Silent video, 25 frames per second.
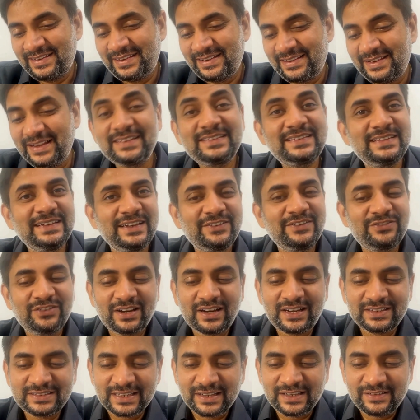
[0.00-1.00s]
let's see it for
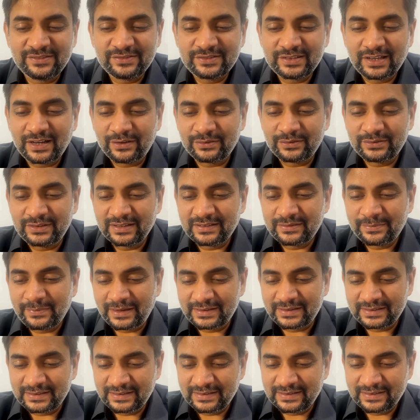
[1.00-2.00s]
ourselves how this
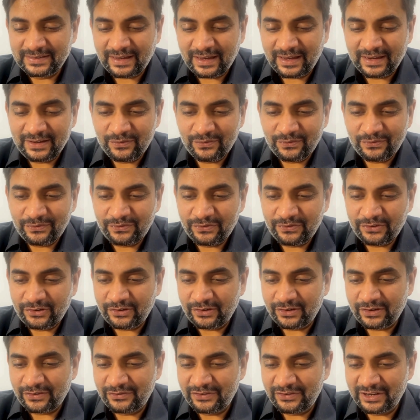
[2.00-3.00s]
Magic Design
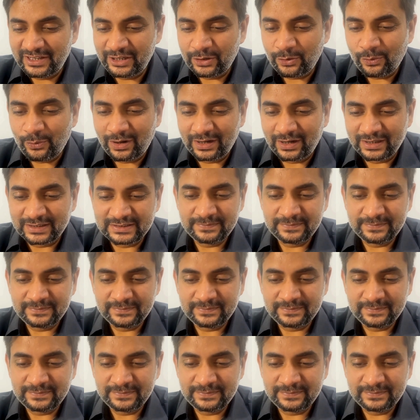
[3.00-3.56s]
for video works.